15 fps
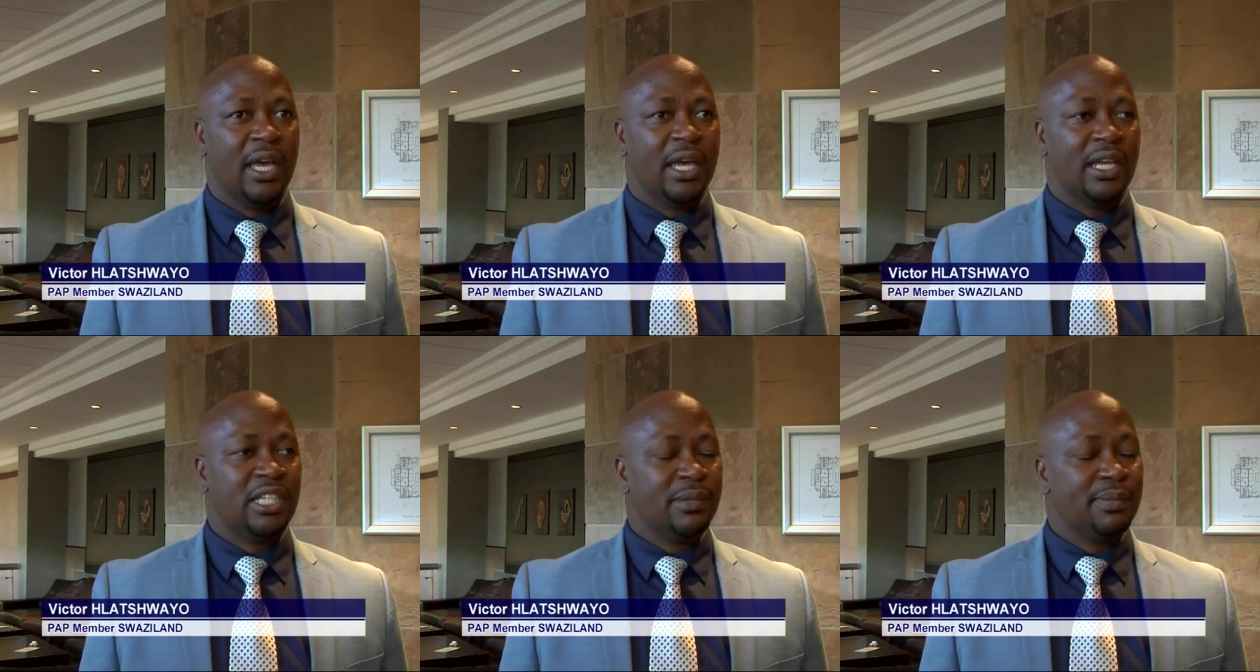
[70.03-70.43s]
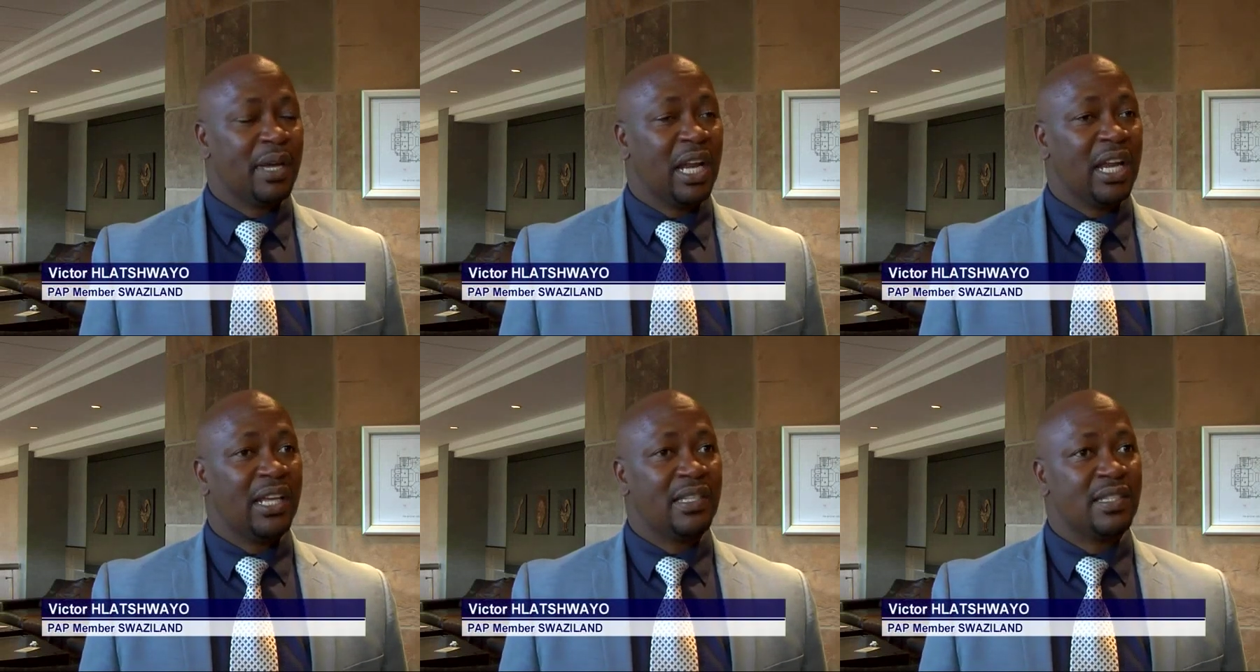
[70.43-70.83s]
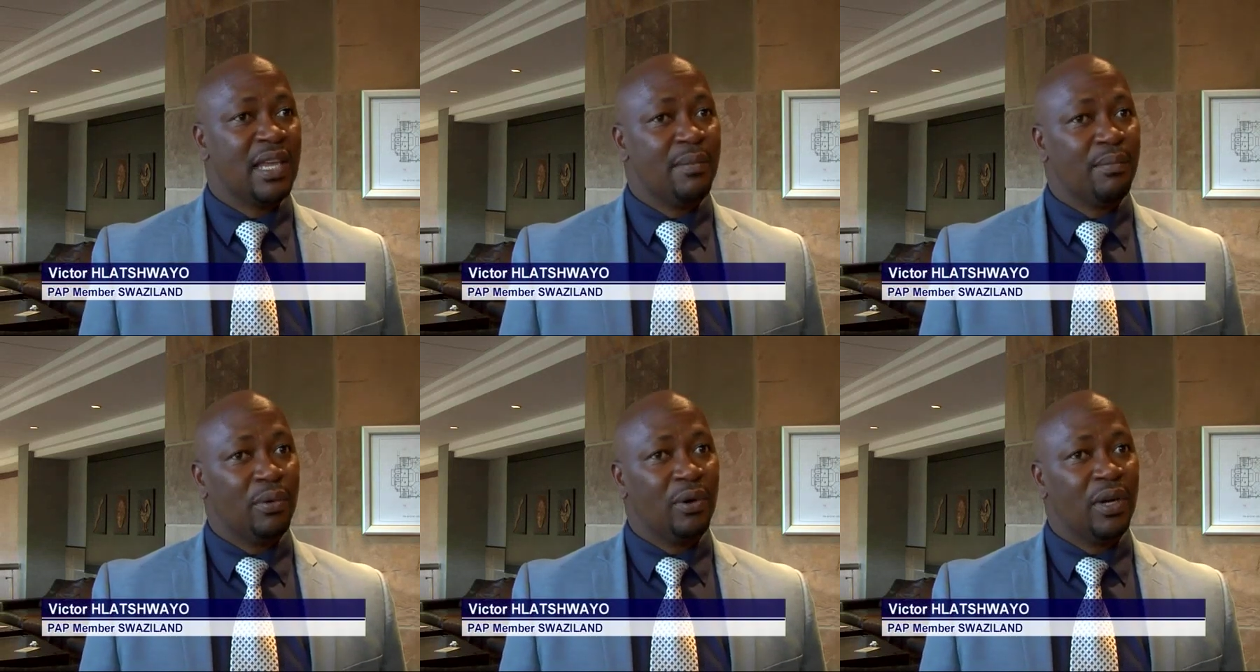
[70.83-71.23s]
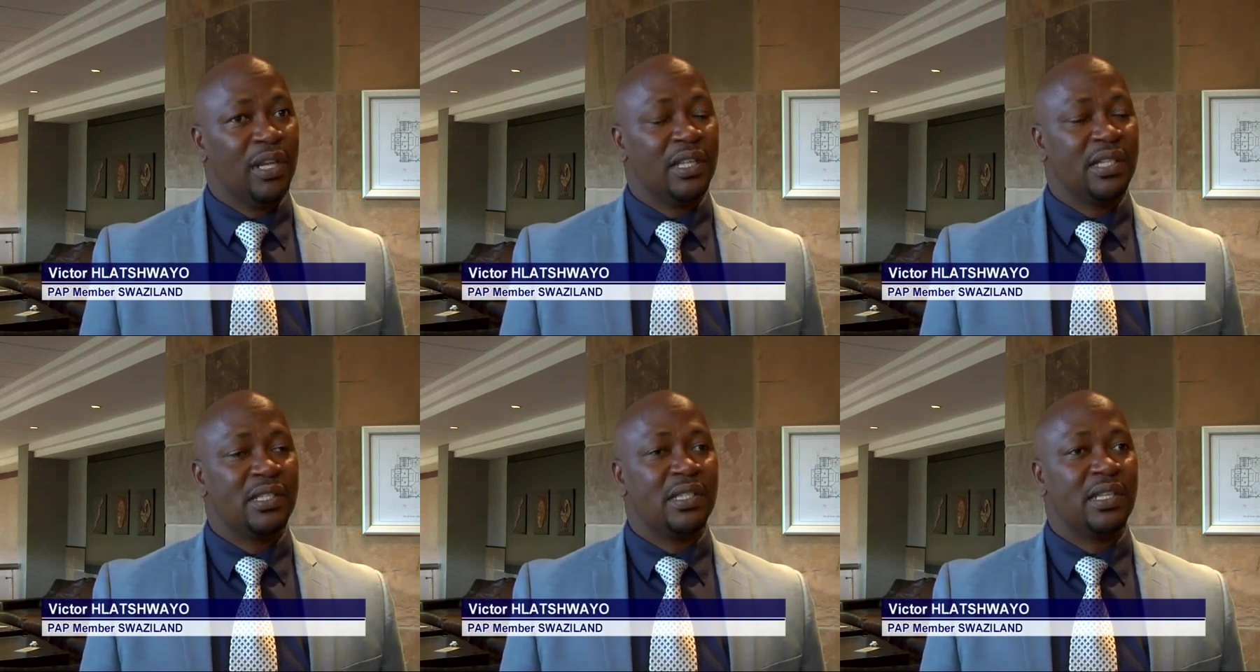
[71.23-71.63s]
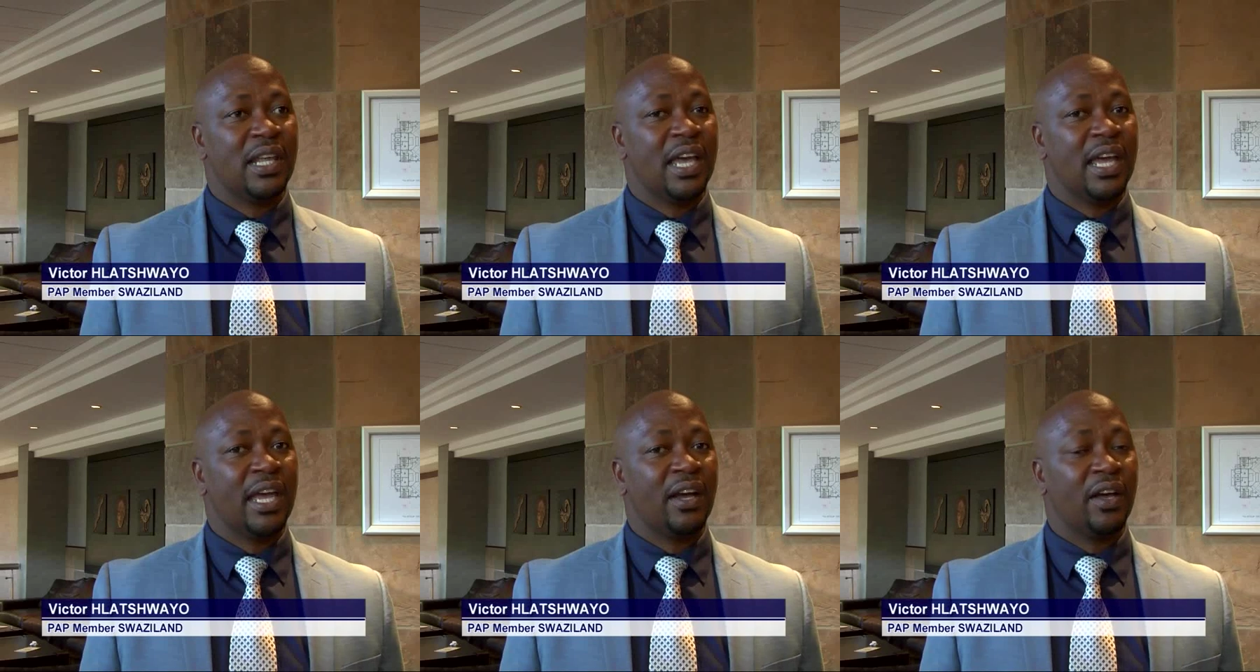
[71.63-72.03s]
A typical example, it's
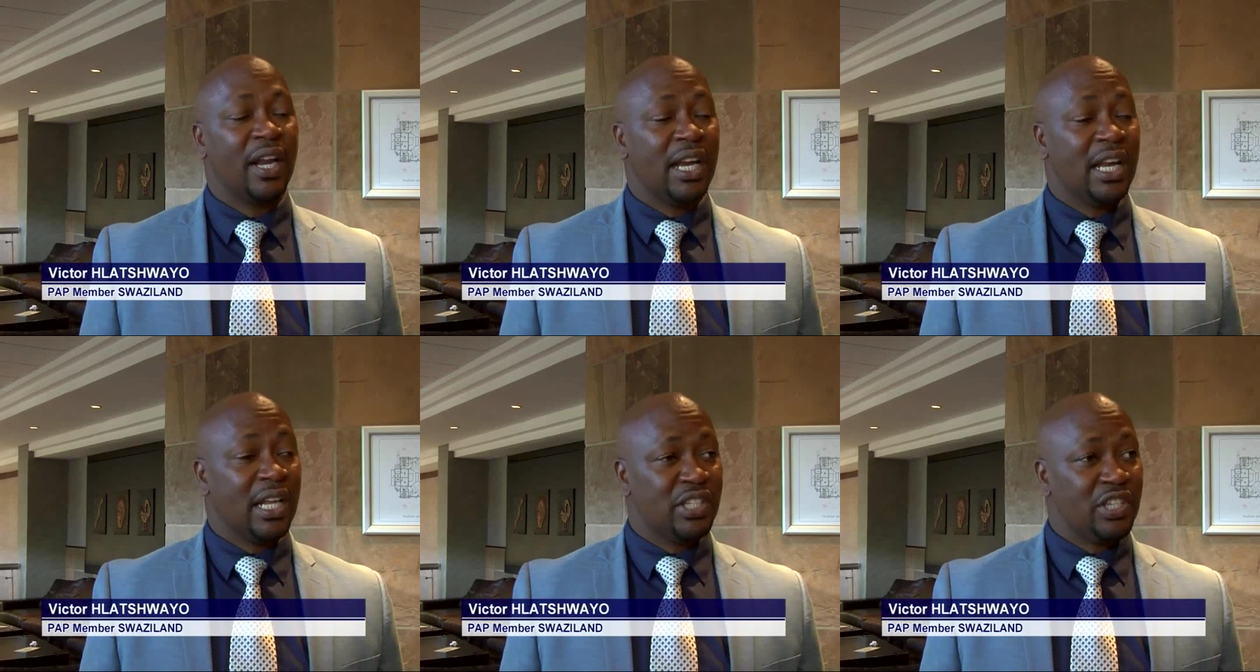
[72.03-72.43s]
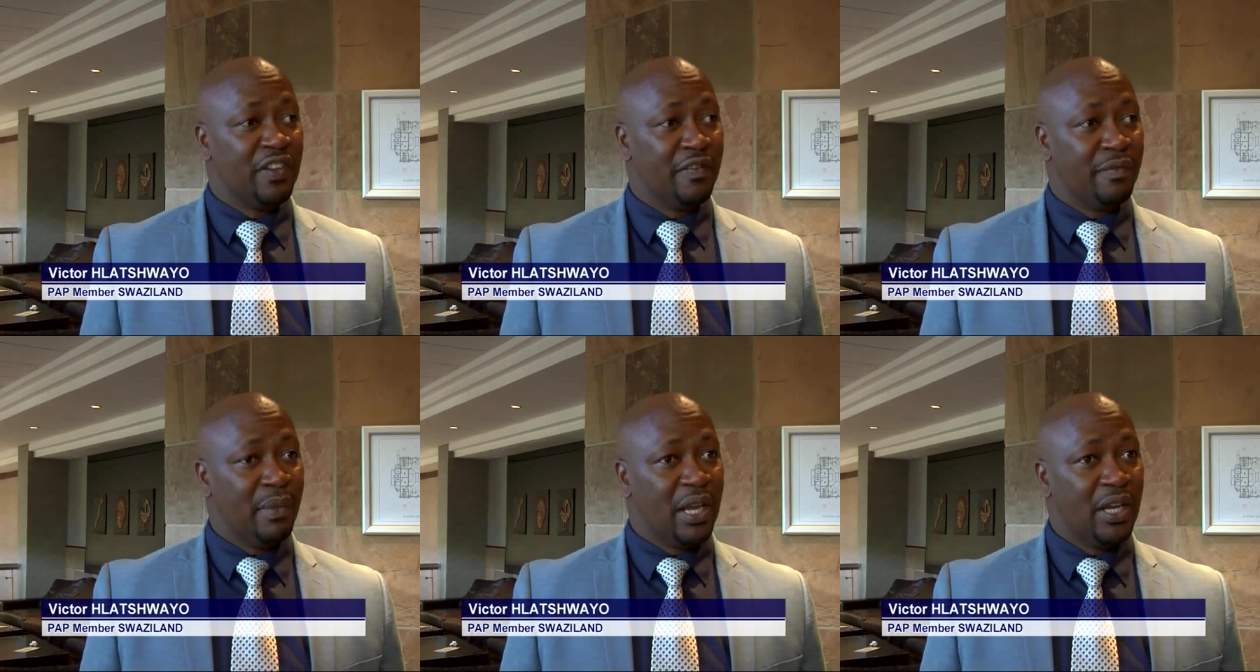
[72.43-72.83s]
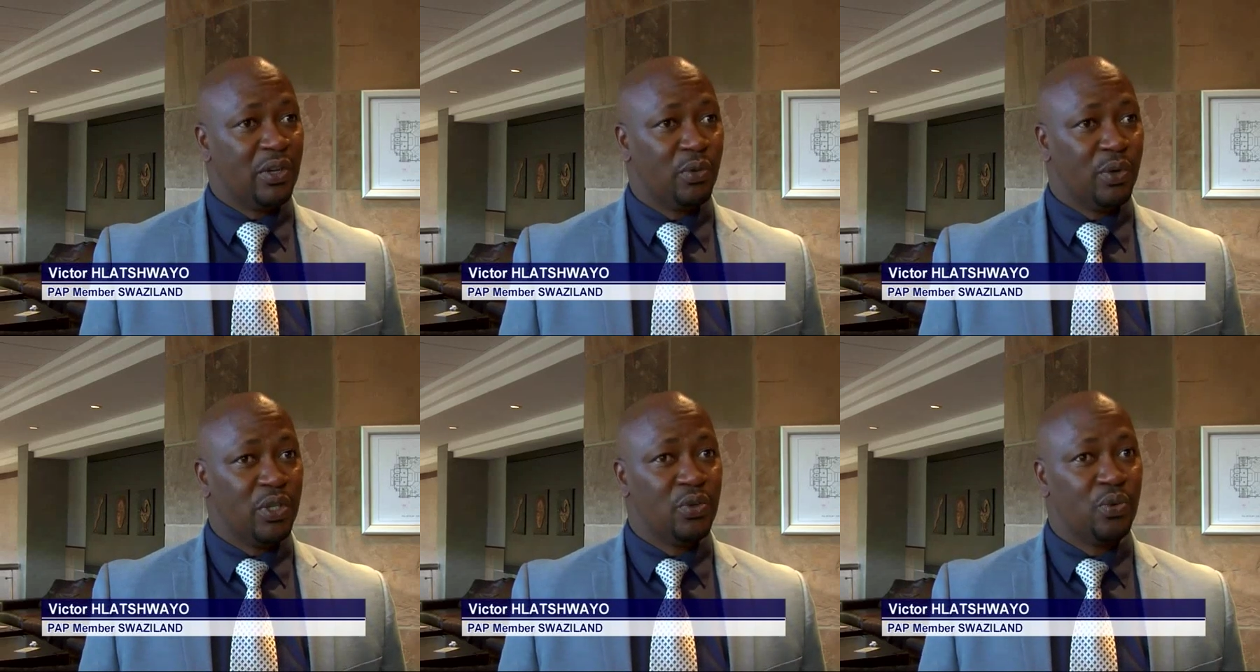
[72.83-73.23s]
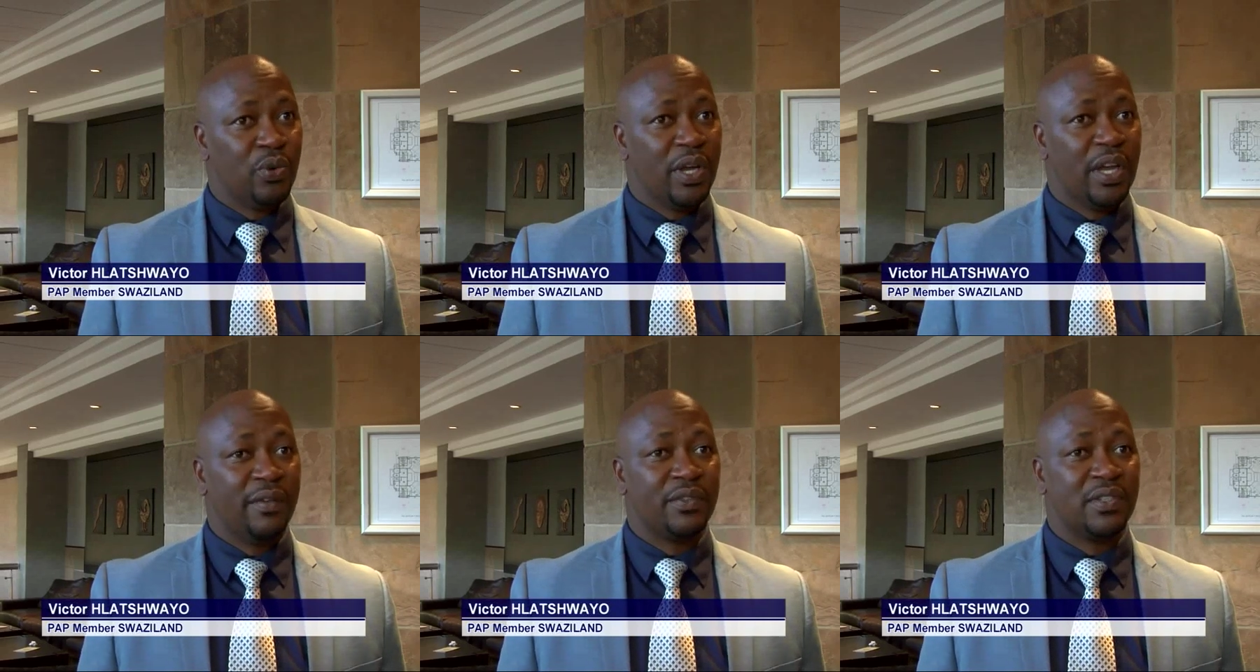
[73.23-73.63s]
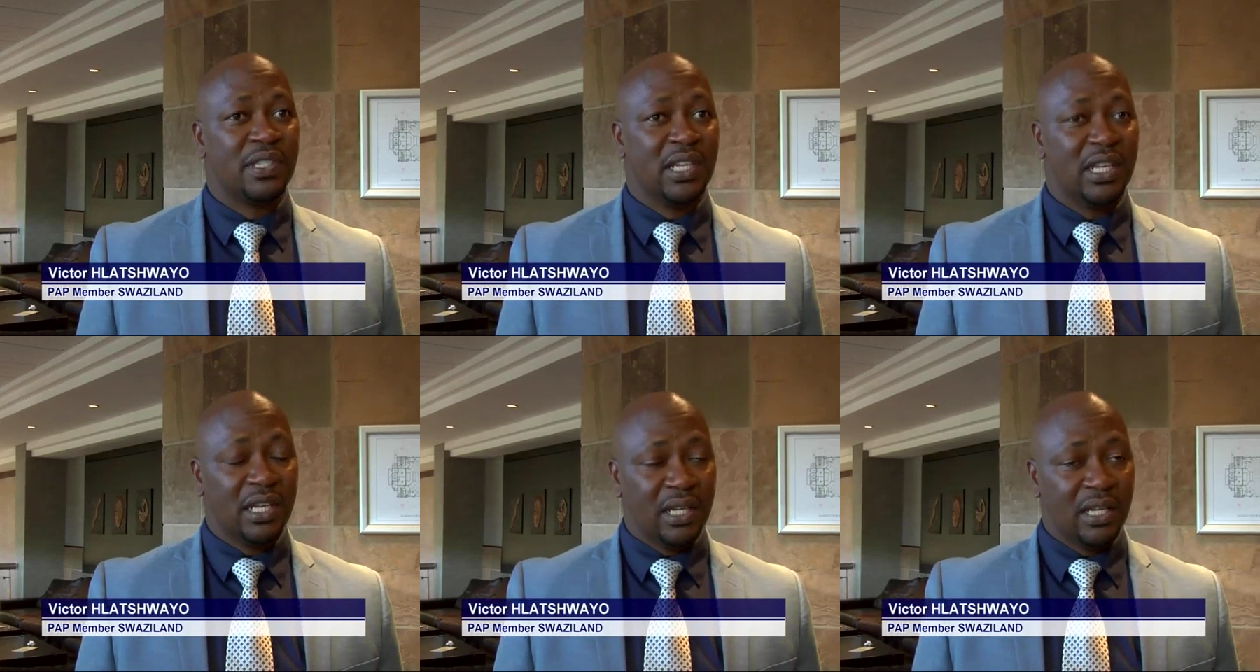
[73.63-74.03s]
the great achievement which we have
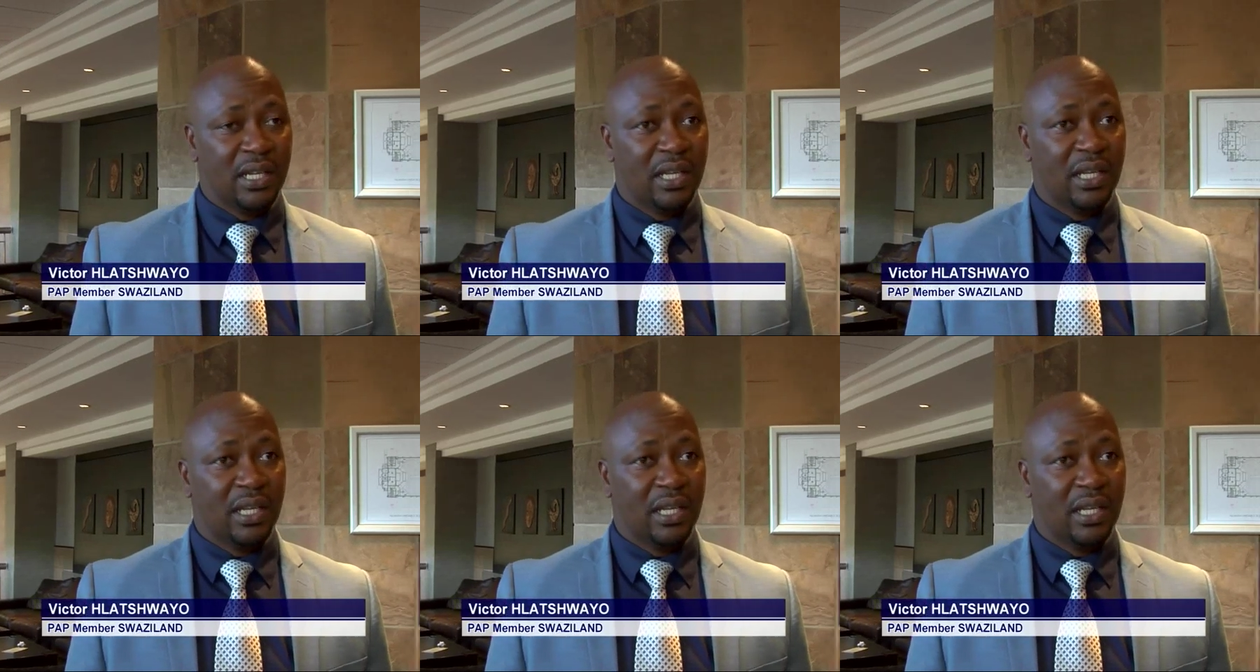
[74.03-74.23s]
seen